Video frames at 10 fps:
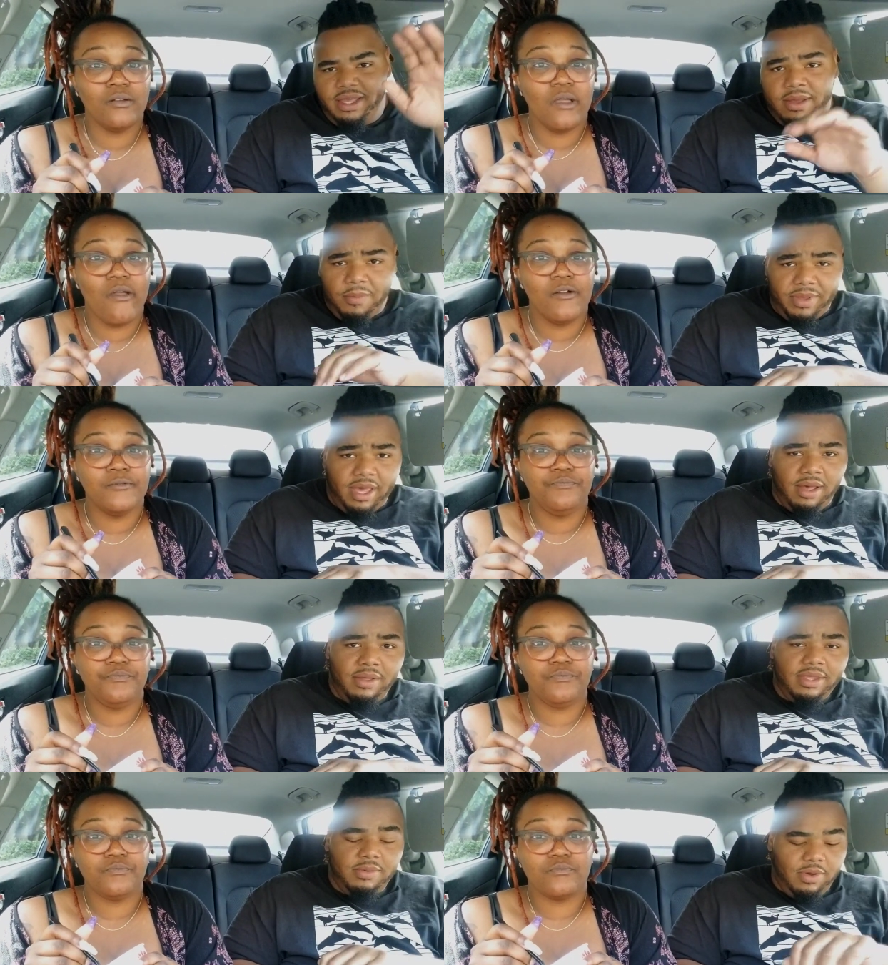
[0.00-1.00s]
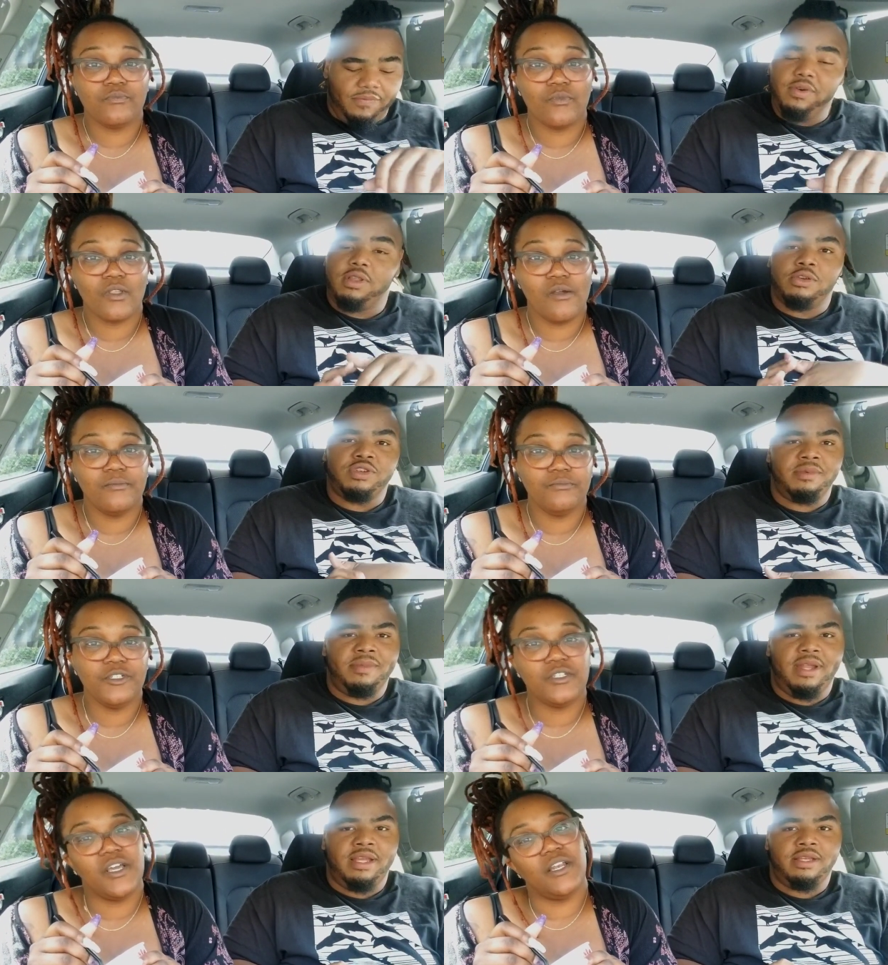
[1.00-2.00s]
Speaker 1: but yeah, I'm going full on streaming. Put
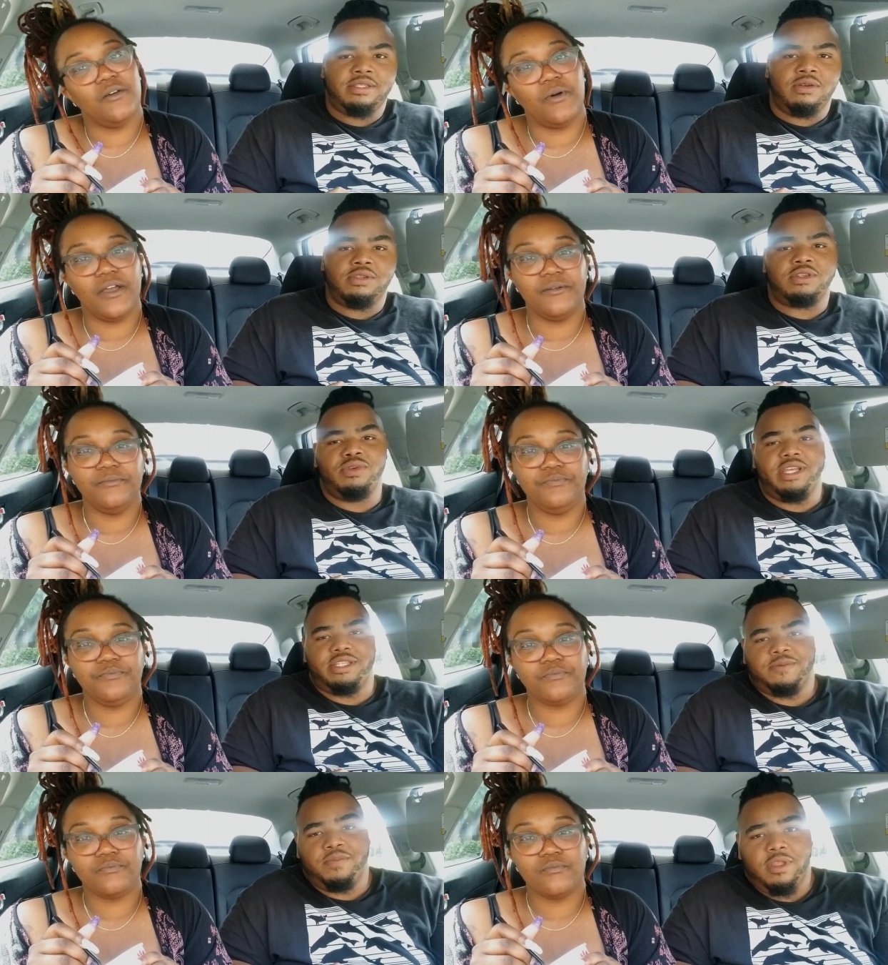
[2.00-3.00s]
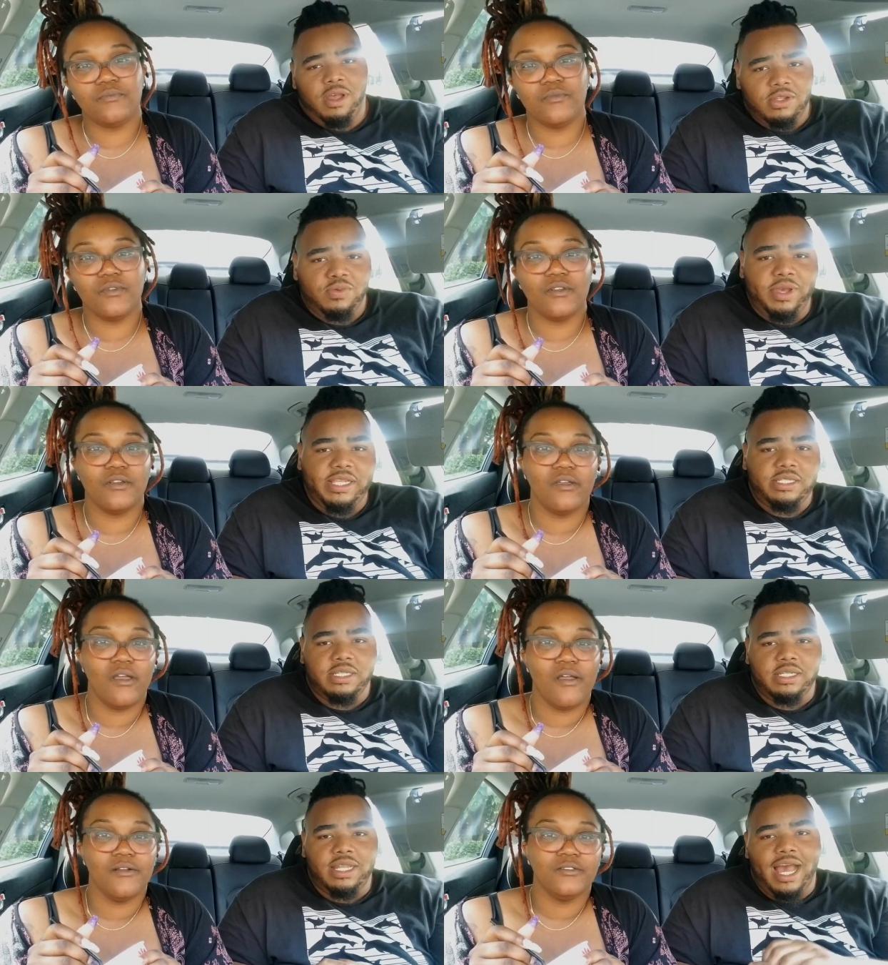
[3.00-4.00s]
man. your hand so anyway. on Twitch, on
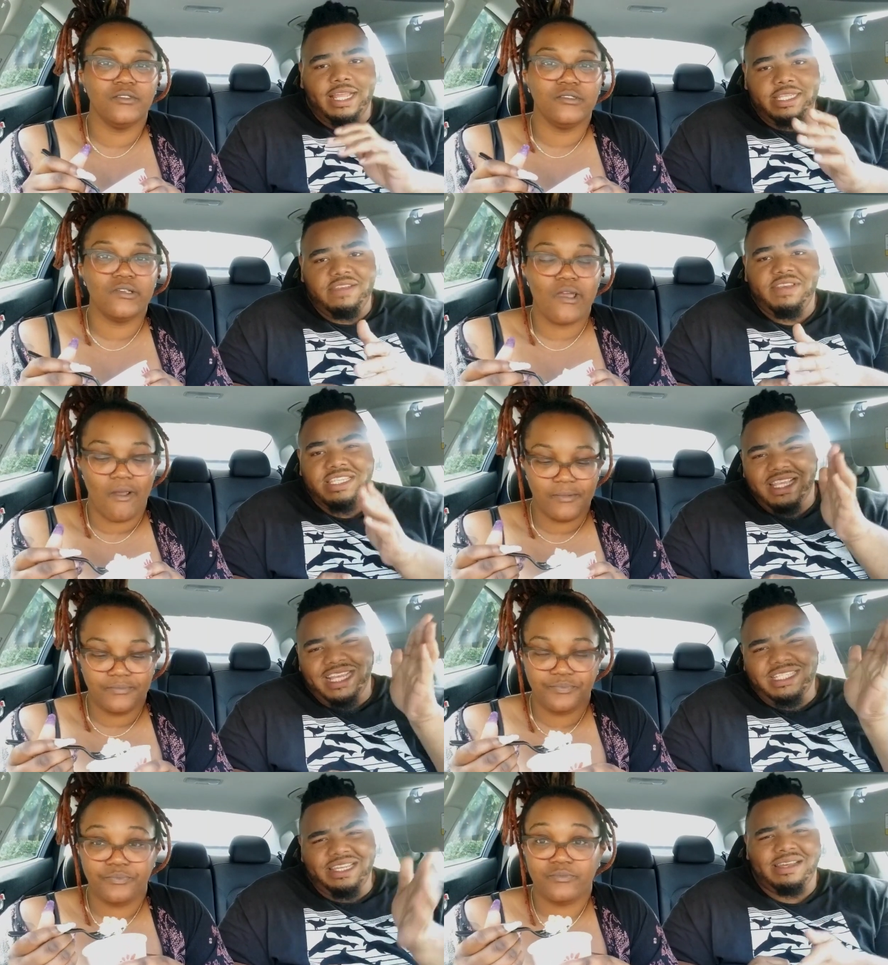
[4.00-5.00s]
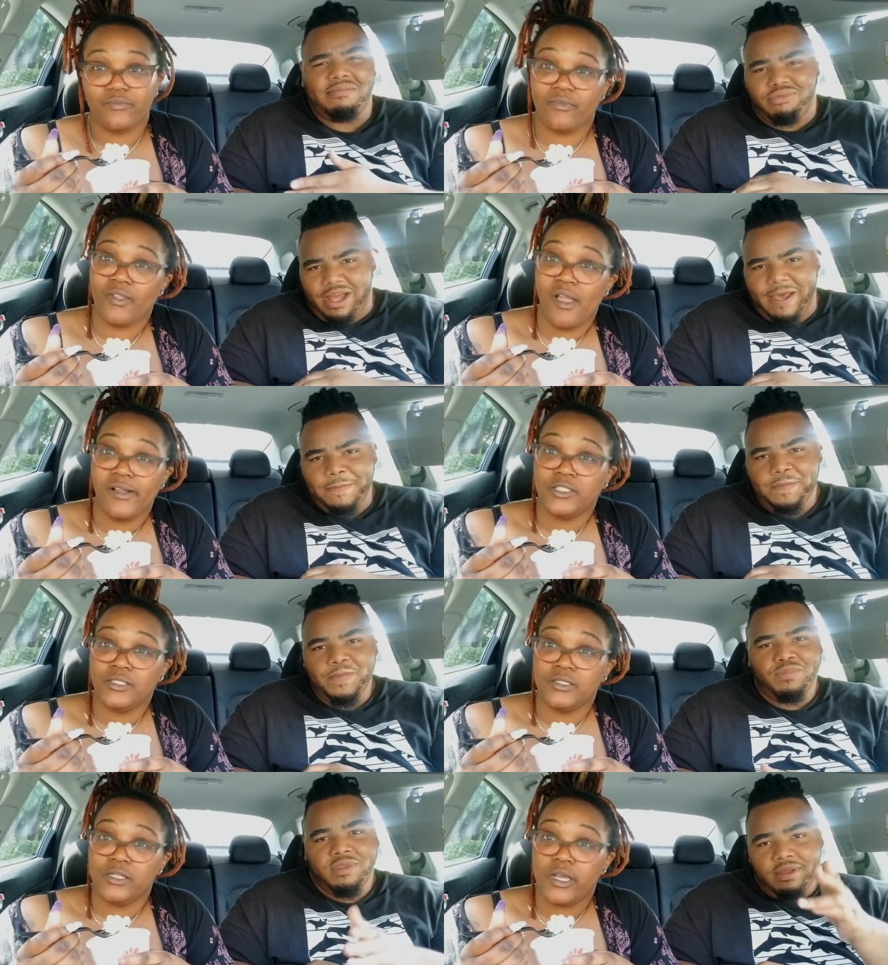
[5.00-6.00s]
Twitch.tv slash Deon Brock.
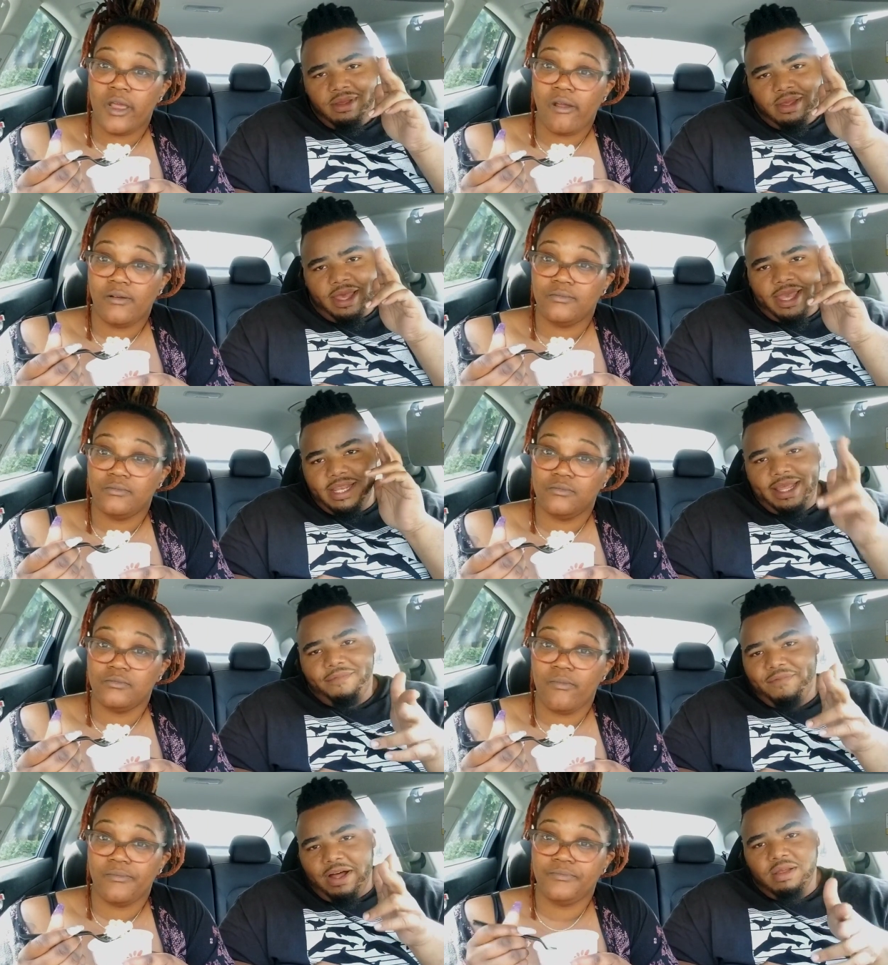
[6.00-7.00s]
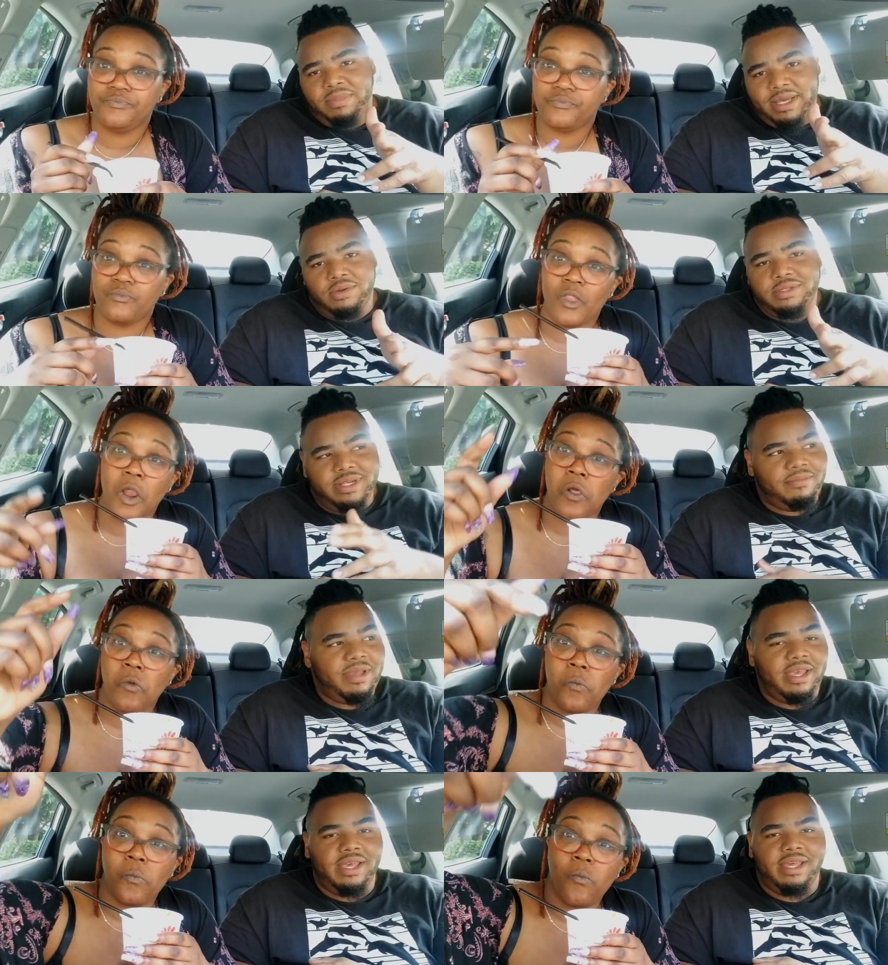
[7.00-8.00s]
Hit that follow button on there,
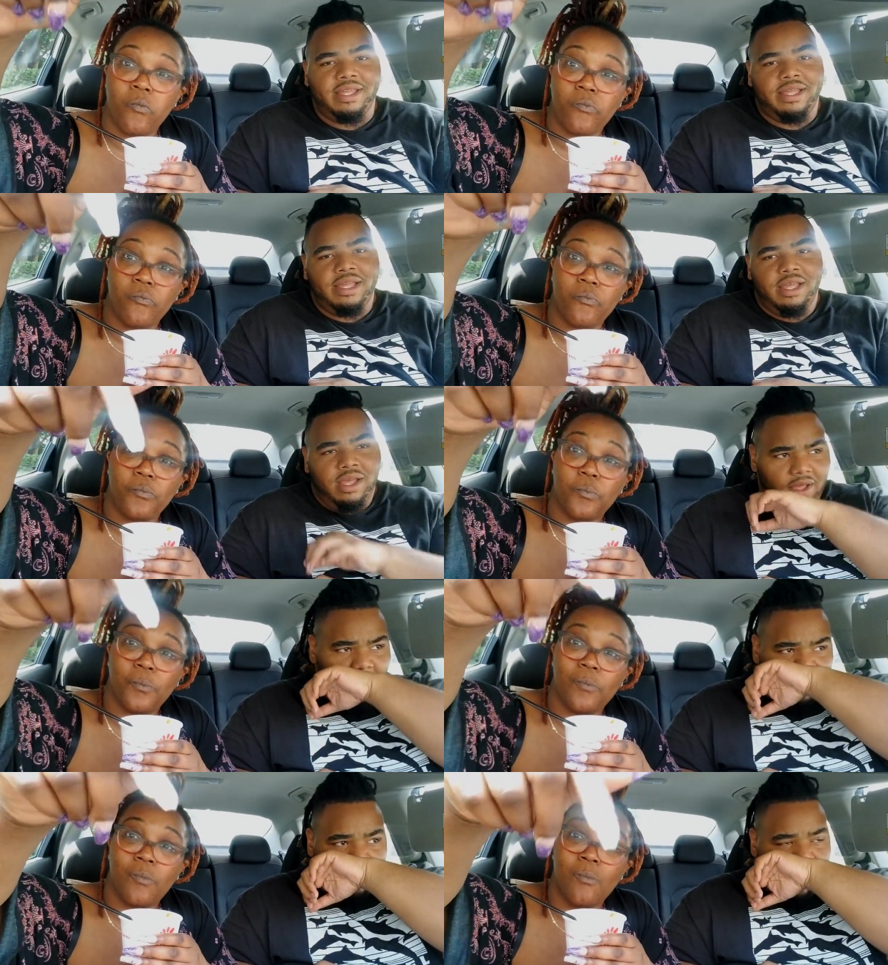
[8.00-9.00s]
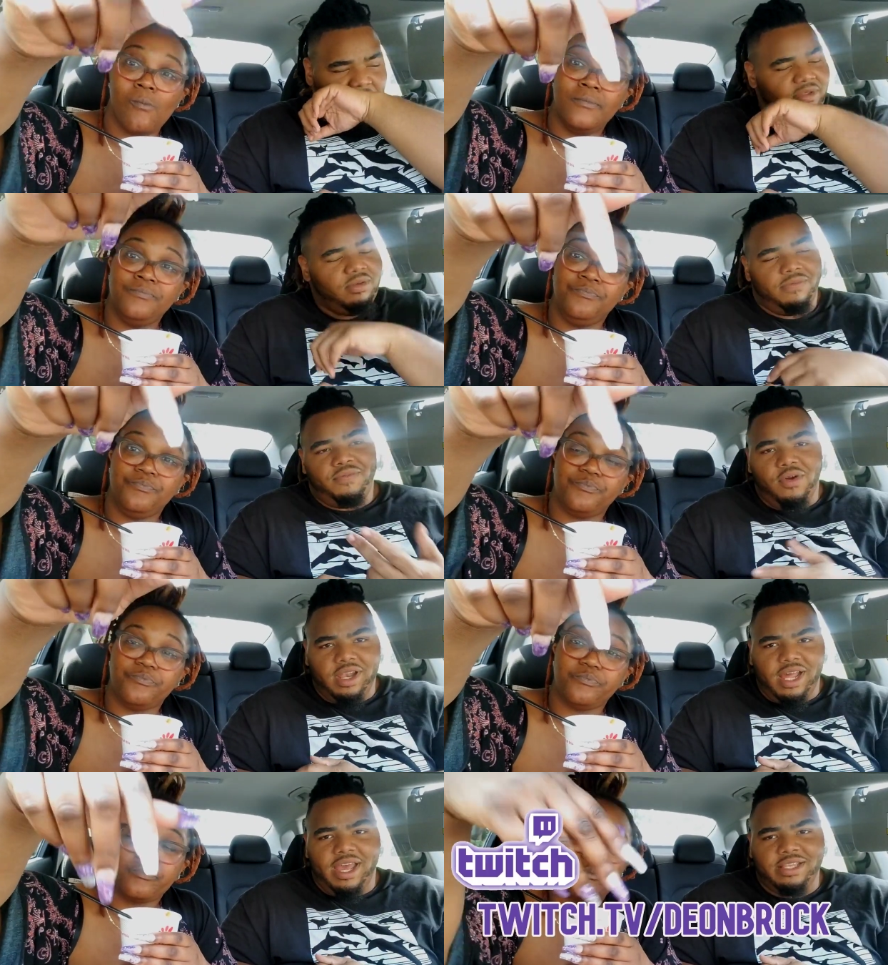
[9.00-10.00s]
man. I'm gonna be doing
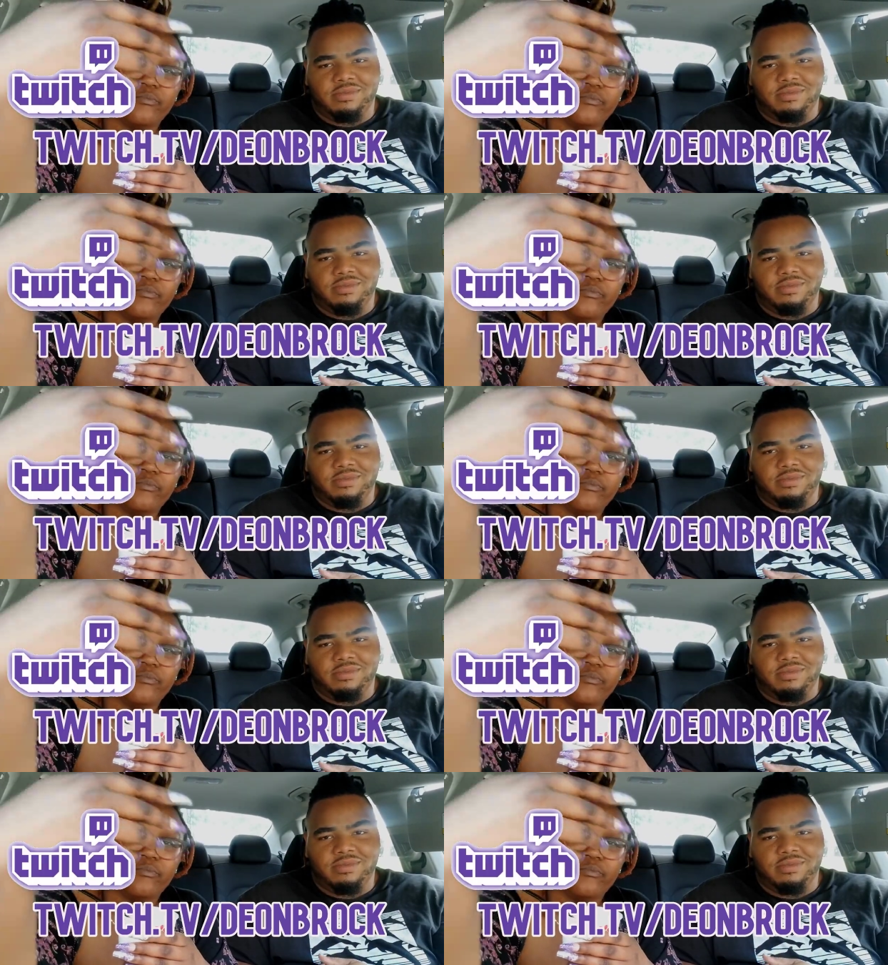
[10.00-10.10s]
Fortnite, some